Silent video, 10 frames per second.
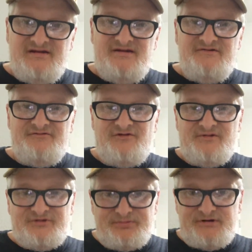
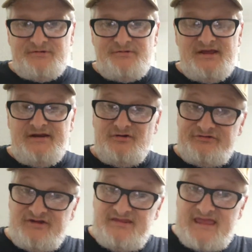from Spreaker Radio.
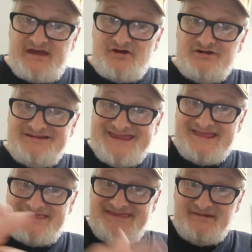See, they couldn't
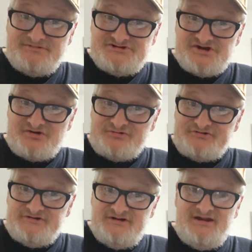take them
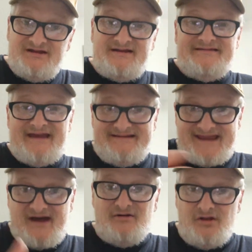shows because I
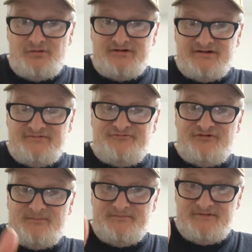downloaded them
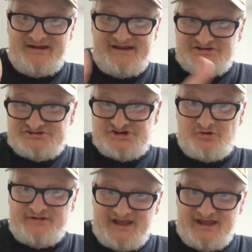from each show that